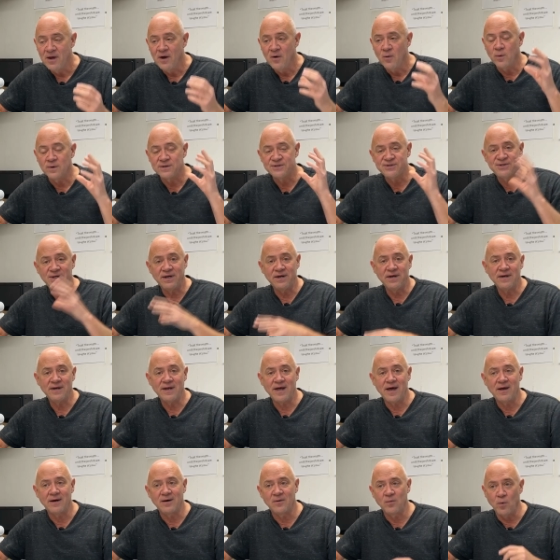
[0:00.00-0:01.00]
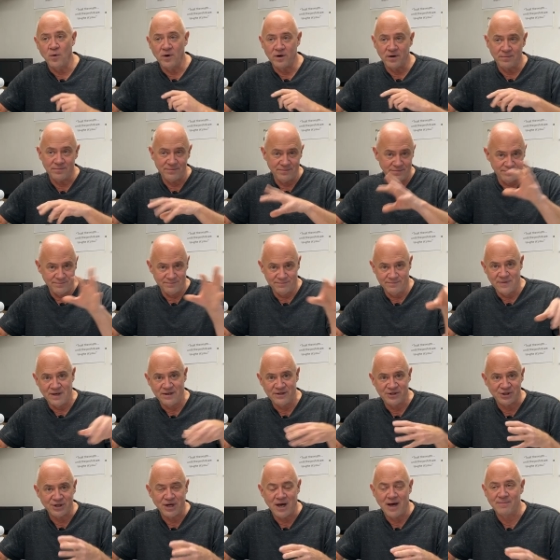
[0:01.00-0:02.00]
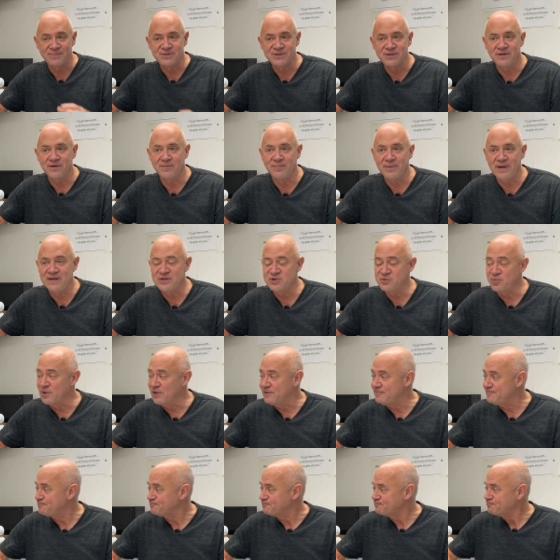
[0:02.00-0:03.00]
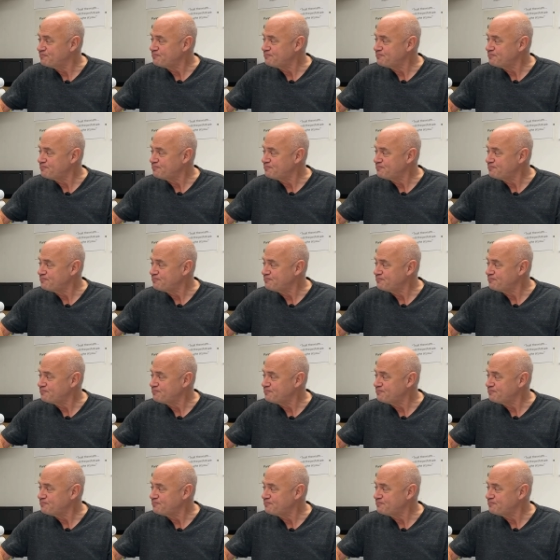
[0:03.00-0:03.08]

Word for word: We're sitting down in one of my shops in the basement.